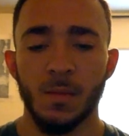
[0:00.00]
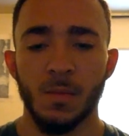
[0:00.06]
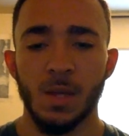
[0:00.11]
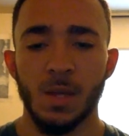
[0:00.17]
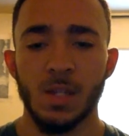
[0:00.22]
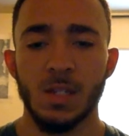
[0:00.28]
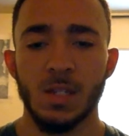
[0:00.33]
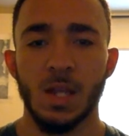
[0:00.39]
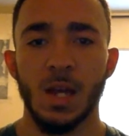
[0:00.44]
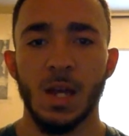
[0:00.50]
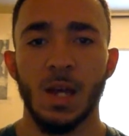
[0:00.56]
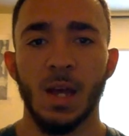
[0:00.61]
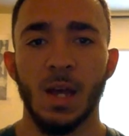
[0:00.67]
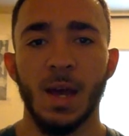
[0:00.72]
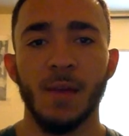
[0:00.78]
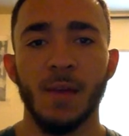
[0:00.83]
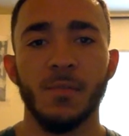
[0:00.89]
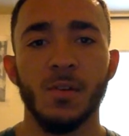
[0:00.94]
is that
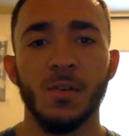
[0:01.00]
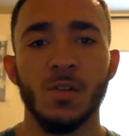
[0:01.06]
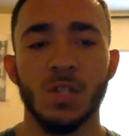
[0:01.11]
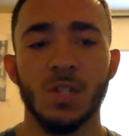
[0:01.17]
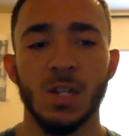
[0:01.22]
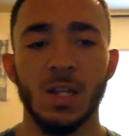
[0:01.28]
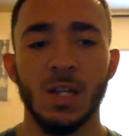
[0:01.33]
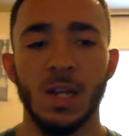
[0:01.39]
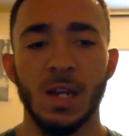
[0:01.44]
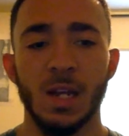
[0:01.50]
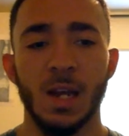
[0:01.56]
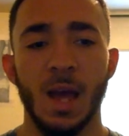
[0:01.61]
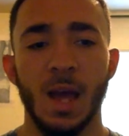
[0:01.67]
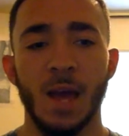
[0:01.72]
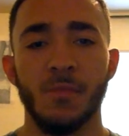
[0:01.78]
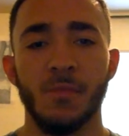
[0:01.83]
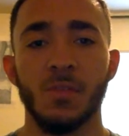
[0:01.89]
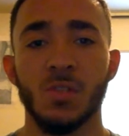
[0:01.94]
adversity and
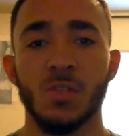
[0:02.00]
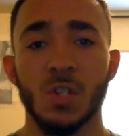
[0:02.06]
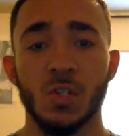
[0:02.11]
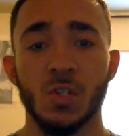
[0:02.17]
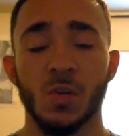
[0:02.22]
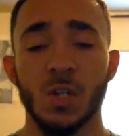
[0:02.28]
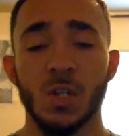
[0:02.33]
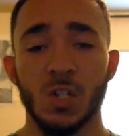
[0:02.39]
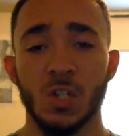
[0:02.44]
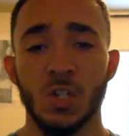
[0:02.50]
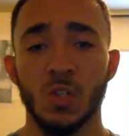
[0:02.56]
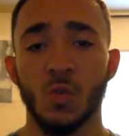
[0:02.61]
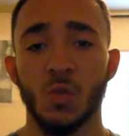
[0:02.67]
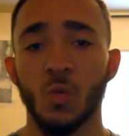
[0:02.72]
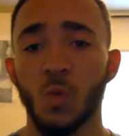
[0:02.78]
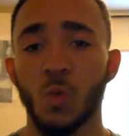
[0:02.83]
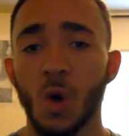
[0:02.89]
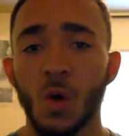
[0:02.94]
adverse situations
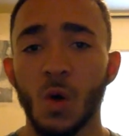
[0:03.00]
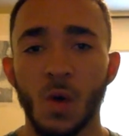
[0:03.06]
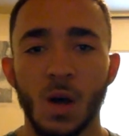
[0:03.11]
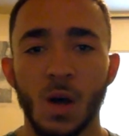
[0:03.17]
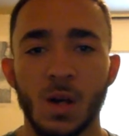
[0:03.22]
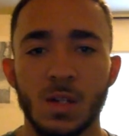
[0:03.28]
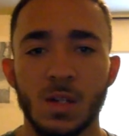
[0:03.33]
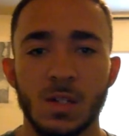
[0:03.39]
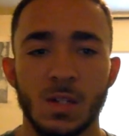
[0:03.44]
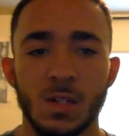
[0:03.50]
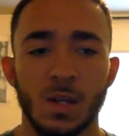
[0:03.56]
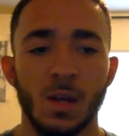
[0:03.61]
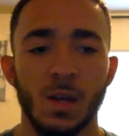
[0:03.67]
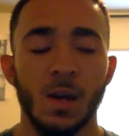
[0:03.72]
grow us.